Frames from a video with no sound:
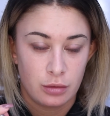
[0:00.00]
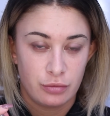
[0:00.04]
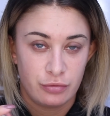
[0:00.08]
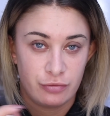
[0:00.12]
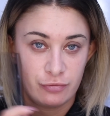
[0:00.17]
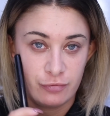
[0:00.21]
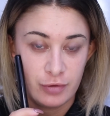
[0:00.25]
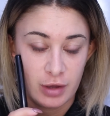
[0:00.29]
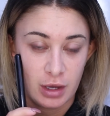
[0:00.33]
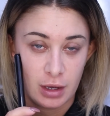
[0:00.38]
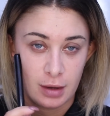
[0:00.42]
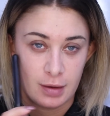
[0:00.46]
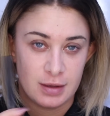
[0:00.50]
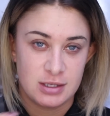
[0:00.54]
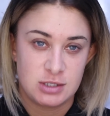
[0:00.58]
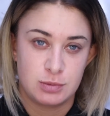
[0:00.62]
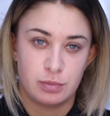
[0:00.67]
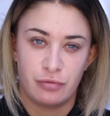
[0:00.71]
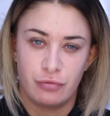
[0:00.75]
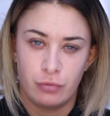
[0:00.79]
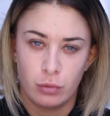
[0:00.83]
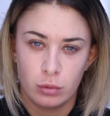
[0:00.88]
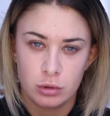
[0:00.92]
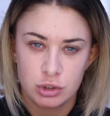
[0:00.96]
first
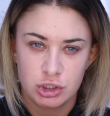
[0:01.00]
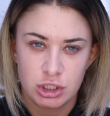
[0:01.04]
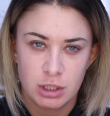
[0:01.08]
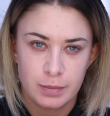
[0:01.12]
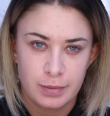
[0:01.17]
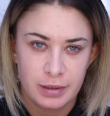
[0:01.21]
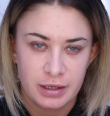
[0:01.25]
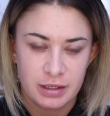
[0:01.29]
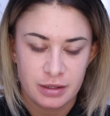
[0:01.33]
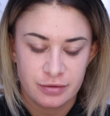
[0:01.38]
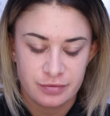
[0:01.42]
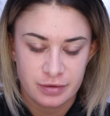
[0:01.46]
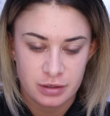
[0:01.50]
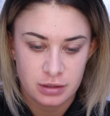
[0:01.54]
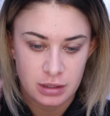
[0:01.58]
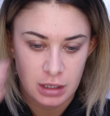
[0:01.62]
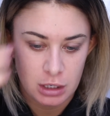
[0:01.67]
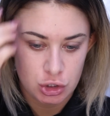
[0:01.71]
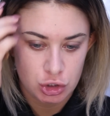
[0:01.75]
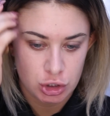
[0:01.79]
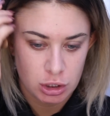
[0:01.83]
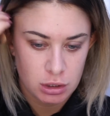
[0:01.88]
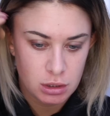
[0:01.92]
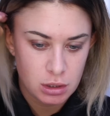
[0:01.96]
before she applied the
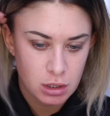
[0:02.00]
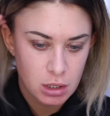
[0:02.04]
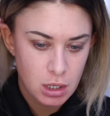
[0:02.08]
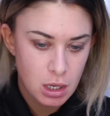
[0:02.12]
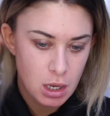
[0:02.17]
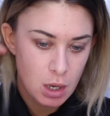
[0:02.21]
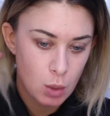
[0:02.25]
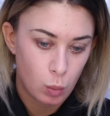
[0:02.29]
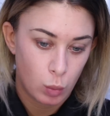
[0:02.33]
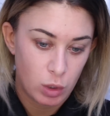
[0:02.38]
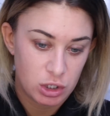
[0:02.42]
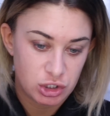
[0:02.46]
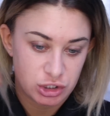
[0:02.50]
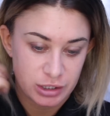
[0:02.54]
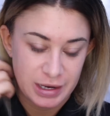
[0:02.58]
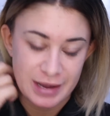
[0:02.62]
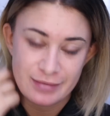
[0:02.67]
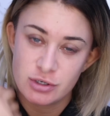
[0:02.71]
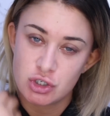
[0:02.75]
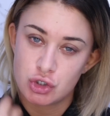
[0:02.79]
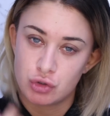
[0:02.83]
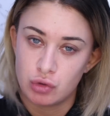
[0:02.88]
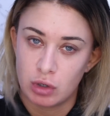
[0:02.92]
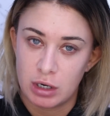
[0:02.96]
foundation, which I
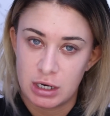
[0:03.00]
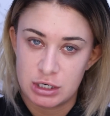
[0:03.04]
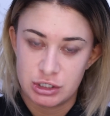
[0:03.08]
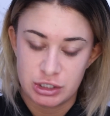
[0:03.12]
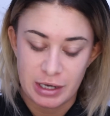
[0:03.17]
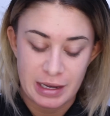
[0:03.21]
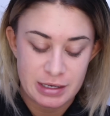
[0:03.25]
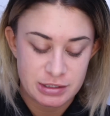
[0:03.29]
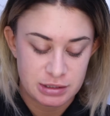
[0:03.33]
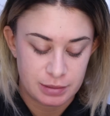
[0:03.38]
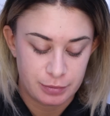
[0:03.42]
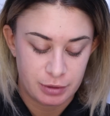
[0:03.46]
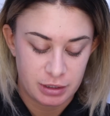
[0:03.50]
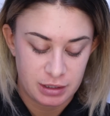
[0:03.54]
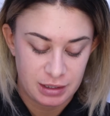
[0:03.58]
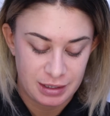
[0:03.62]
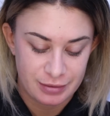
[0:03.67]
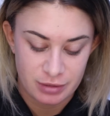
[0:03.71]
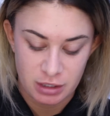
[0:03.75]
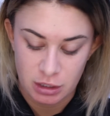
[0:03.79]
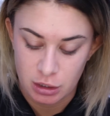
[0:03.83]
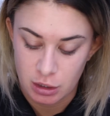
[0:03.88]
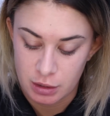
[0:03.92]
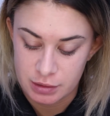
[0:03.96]
haven't tried yet, so I'm going to
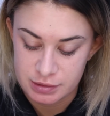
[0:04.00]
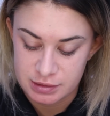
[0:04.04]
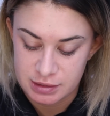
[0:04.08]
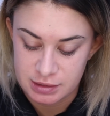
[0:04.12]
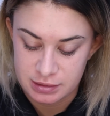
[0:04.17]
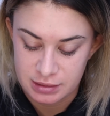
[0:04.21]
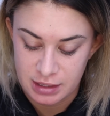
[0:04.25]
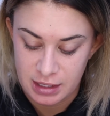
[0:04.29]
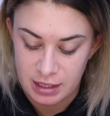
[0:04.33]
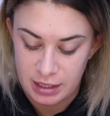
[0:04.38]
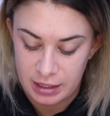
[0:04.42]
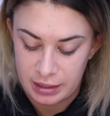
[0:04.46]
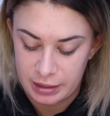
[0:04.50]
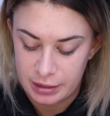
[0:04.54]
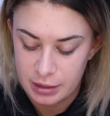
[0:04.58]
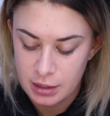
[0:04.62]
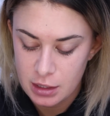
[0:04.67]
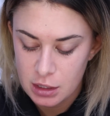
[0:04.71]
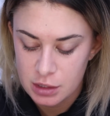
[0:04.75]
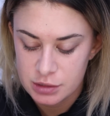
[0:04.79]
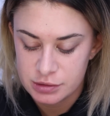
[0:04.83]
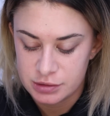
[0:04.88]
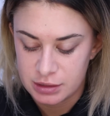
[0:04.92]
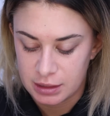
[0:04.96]
give it a go today.
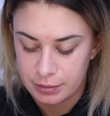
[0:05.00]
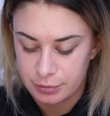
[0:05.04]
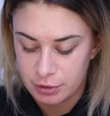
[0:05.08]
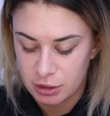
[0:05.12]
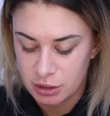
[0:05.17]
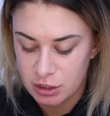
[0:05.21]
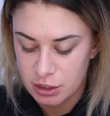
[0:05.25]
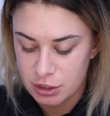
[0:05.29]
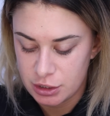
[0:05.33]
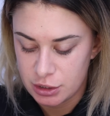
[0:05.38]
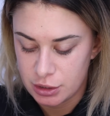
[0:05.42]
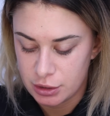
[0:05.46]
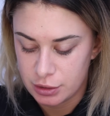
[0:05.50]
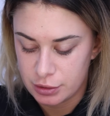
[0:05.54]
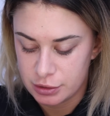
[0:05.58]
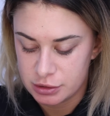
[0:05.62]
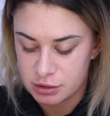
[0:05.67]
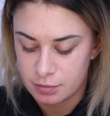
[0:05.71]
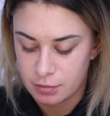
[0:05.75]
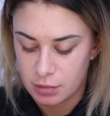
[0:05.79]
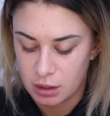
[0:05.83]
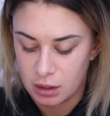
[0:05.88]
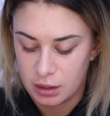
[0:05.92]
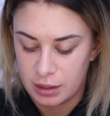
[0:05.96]
So I'm going to
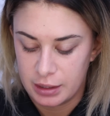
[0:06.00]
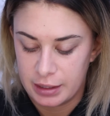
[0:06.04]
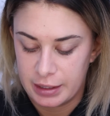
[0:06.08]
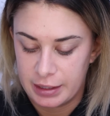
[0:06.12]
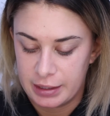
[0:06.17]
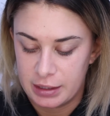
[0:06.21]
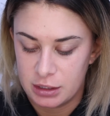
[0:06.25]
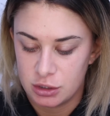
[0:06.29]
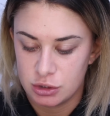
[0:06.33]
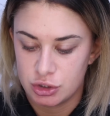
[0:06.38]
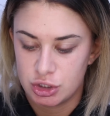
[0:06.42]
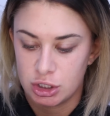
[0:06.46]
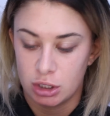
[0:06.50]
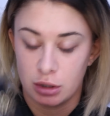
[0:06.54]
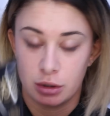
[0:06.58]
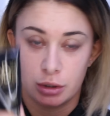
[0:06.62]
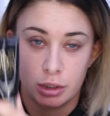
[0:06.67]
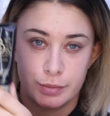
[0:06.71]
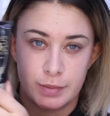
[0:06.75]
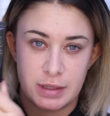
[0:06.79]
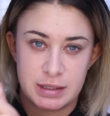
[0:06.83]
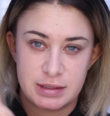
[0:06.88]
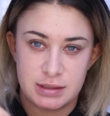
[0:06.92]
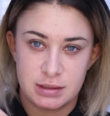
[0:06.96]
use my Gerard
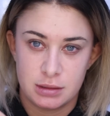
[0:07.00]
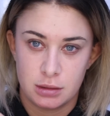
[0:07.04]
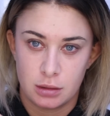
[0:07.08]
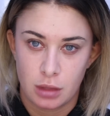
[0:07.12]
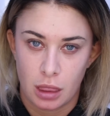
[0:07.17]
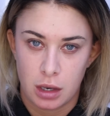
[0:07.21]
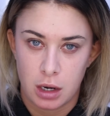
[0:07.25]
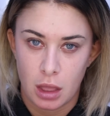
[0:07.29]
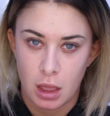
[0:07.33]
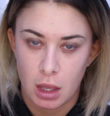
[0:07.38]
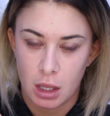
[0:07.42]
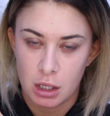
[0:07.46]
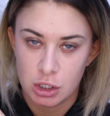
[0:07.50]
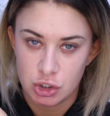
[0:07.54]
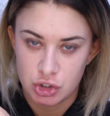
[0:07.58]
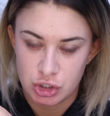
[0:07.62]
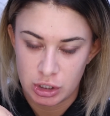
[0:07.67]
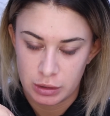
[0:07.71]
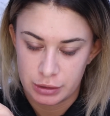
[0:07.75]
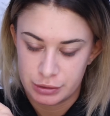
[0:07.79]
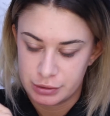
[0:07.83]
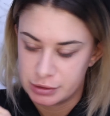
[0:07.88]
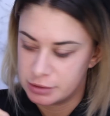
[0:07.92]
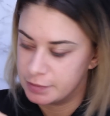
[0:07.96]

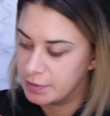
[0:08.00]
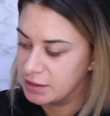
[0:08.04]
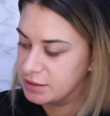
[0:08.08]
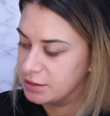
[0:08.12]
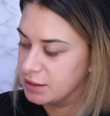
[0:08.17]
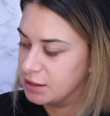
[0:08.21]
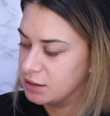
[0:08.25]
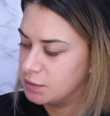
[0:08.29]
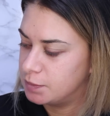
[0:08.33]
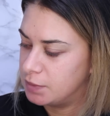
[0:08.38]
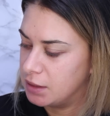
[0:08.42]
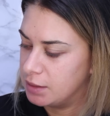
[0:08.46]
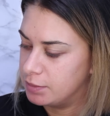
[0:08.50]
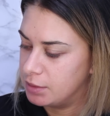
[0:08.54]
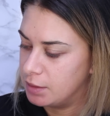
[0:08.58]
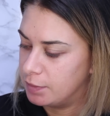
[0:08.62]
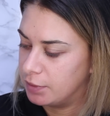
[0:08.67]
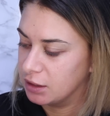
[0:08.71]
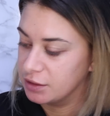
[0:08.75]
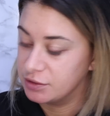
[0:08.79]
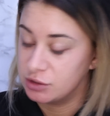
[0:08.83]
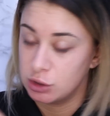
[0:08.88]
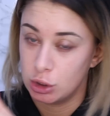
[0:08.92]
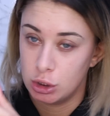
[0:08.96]
Cosmetics BB
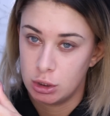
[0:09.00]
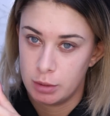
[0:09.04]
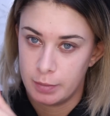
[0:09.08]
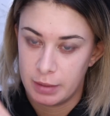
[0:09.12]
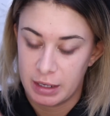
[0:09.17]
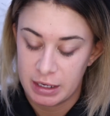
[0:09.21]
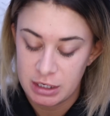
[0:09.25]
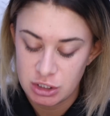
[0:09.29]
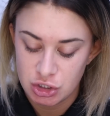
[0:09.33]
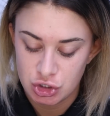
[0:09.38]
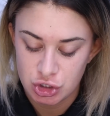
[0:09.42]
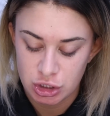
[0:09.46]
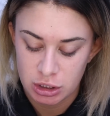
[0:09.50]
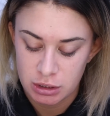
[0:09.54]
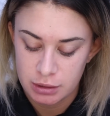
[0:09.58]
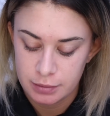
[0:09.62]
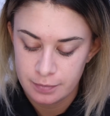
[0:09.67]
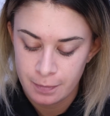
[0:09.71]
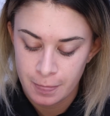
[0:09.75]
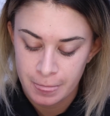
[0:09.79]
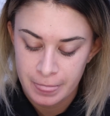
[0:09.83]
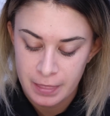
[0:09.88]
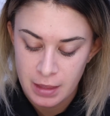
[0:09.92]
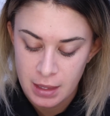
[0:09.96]
Plus
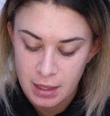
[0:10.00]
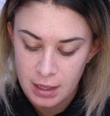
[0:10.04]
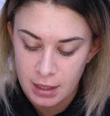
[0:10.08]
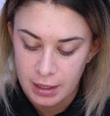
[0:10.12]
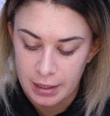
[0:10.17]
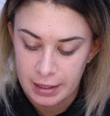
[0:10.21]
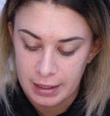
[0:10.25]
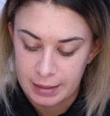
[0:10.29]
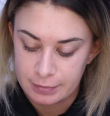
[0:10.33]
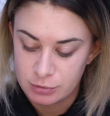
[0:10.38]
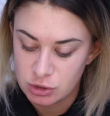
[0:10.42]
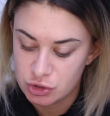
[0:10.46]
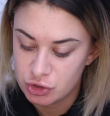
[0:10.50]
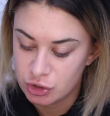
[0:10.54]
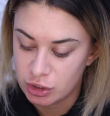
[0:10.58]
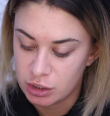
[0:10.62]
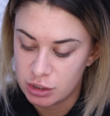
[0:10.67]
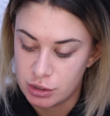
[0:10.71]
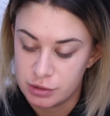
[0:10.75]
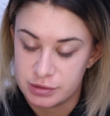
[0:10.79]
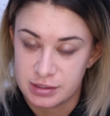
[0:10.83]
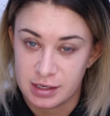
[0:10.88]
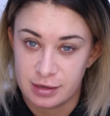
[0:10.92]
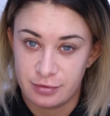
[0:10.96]
Illumination, and I'm just going
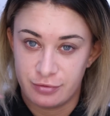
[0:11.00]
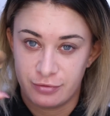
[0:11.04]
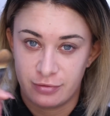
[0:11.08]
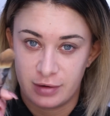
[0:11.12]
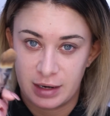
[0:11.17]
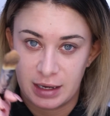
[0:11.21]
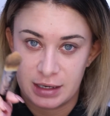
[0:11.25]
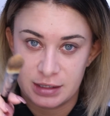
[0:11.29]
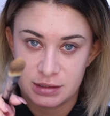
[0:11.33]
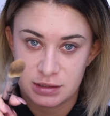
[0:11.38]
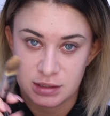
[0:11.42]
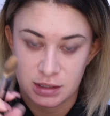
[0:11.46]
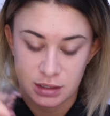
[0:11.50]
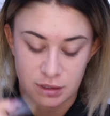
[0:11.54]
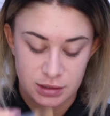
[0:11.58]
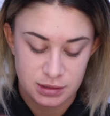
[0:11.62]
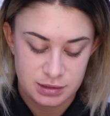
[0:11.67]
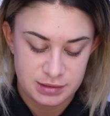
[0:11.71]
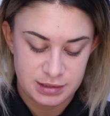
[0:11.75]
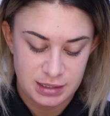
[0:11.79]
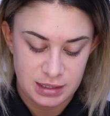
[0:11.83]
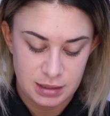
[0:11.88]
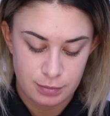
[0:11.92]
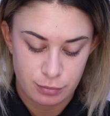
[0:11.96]
to use a flat
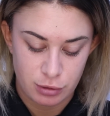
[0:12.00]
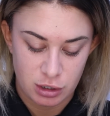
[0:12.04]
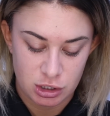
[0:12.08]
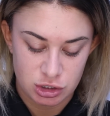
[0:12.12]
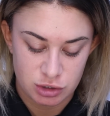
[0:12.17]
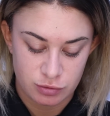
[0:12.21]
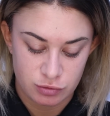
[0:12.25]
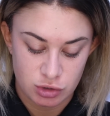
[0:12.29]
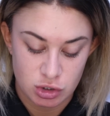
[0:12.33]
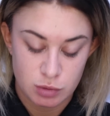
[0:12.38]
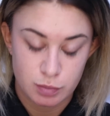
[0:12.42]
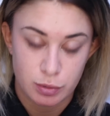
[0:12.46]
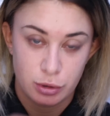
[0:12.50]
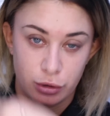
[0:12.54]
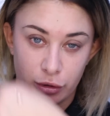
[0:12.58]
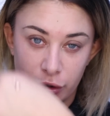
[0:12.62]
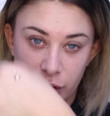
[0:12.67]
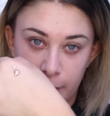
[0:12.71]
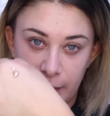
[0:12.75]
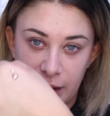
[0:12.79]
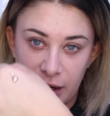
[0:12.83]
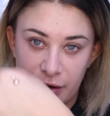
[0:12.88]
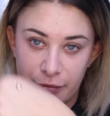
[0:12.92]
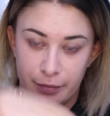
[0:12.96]
concealer brush. I've just put it
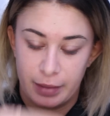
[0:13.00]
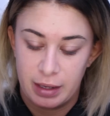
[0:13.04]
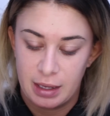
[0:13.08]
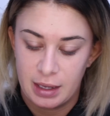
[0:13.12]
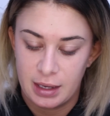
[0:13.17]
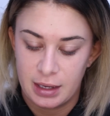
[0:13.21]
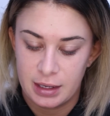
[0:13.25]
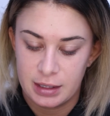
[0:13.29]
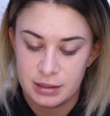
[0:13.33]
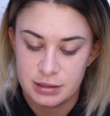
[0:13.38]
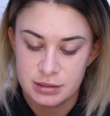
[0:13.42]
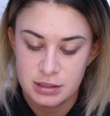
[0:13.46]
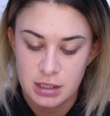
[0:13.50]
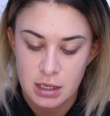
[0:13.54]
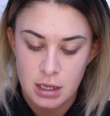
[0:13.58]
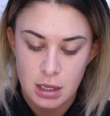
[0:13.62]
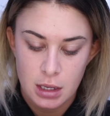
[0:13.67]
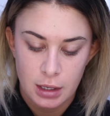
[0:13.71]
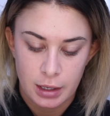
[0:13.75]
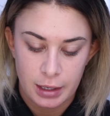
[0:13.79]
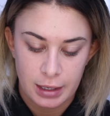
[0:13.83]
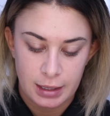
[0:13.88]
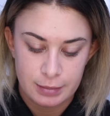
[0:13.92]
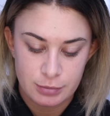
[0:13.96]
on the back of my hand,
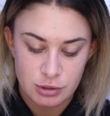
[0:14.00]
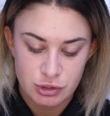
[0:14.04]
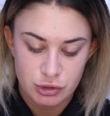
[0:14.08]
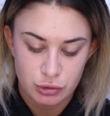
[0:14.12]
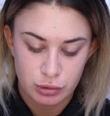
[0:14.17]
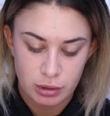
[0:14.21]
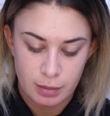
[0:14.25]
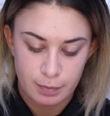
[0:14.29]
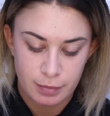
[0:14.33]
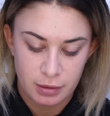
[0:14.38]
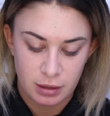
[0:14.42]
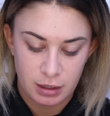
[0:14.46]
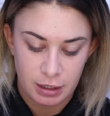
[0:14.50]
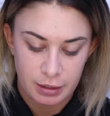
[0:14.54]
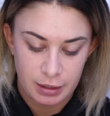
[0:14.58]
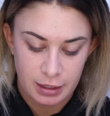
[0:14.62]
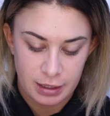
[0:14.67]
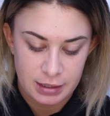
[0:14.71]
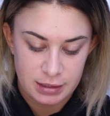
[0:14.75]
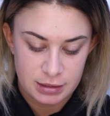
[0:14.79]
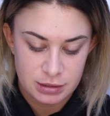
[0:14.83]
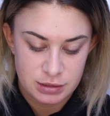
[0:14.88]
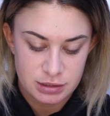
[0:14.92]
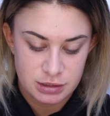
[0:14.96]
and I'm just going to apply
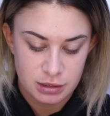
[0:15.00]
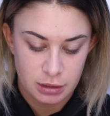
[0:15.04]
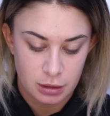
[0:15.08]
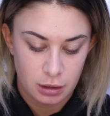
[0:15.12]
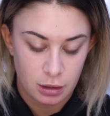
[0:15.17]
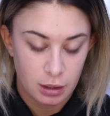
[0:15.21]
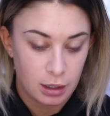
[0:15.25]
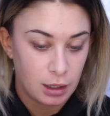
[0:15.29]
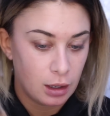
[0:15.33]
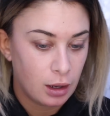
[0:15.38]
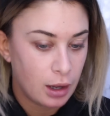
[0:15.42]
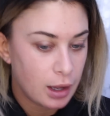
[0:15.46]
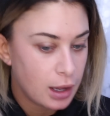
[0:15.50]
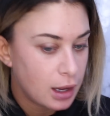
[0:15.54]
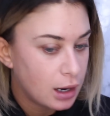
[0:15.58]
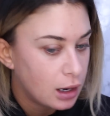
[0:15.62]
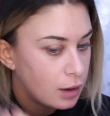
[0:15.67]
that into the highlight